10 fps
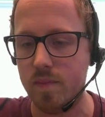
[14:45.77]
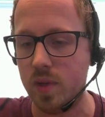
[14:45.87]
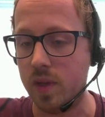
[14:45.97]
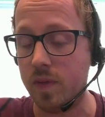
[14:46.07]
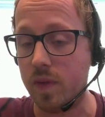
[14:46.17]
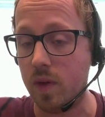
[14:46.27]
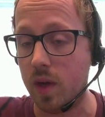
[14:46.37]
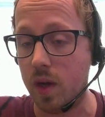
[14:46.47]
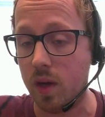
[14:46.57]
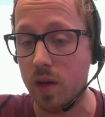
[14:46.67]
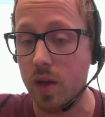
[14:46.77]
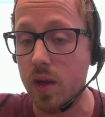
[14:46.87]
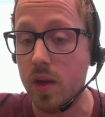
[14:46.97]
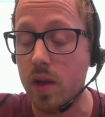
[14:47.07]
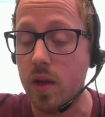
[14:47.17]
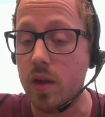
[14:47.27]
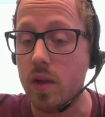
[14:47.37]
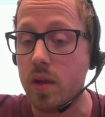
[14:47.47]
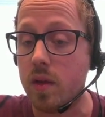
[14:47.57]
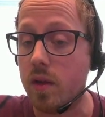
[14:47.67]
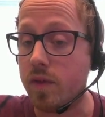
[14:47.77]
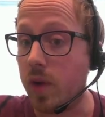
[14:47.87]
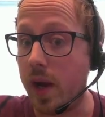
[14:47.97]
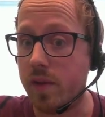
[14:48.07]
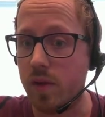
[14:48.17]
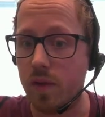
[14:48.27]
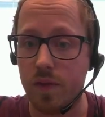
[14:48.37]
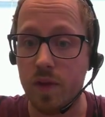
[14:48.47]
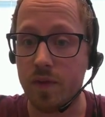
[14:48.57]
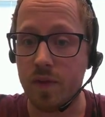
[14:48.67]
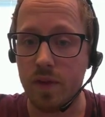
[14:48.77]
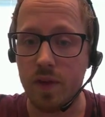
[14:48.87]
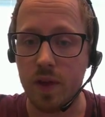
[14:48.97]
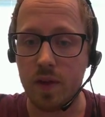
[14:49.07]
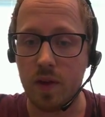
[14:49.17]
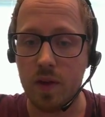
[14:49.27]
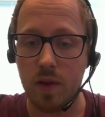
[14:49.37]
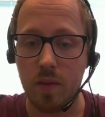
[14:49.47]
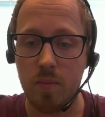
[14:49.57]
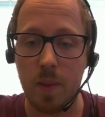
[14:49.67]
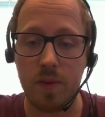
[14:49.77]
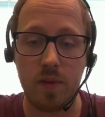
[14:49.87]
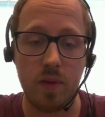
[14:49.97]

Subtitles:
But if there are a variety of different genetic maps,